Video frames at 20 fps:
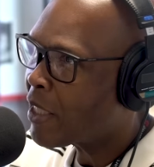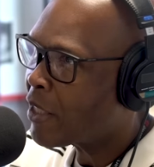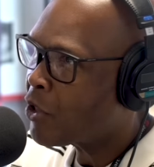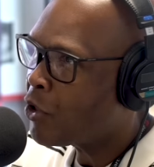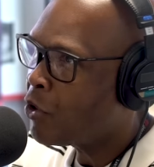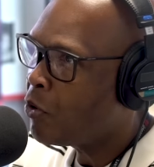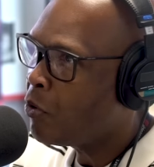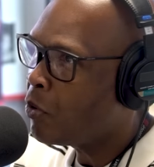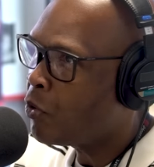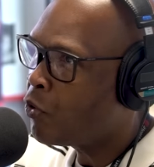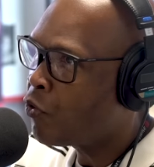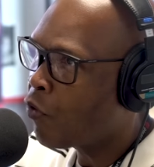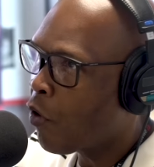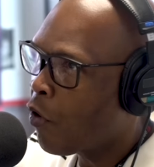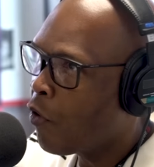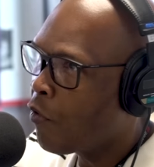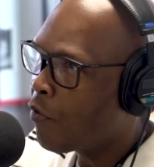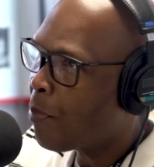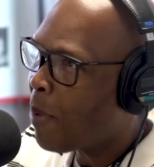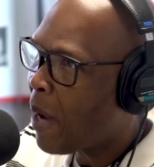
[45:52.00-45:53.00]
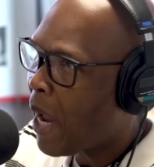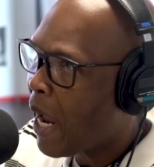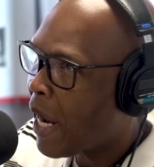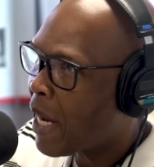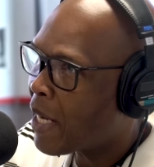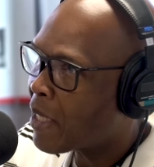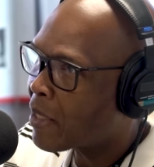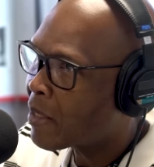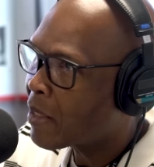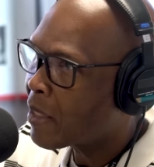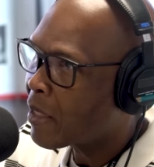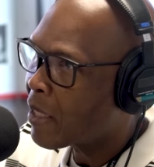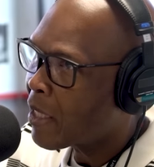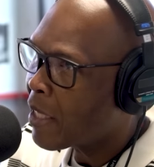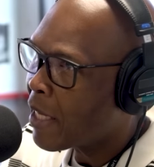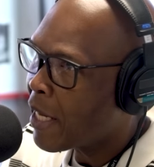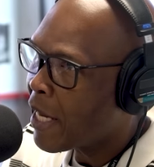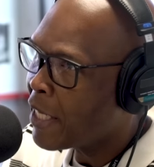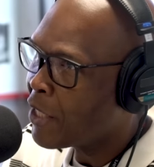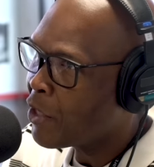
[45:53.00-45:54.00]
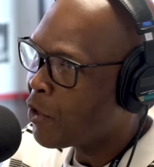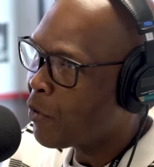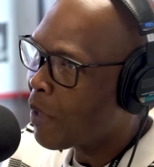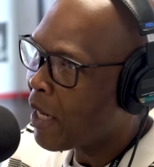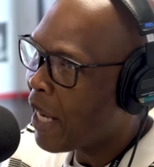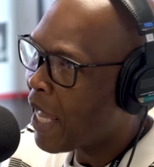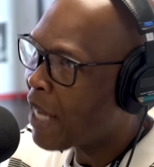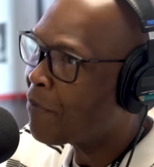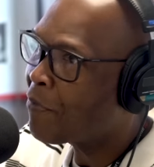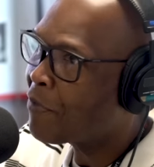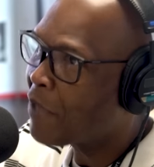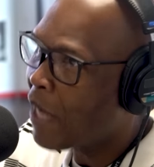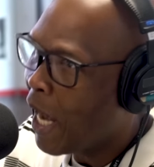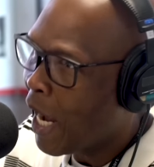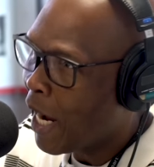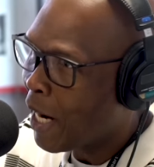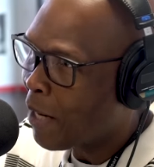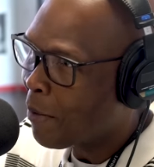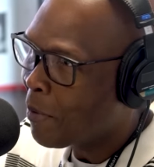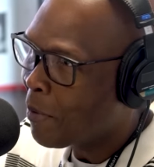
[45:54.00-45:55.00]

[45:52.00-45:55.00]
that you drove past in your lifetime.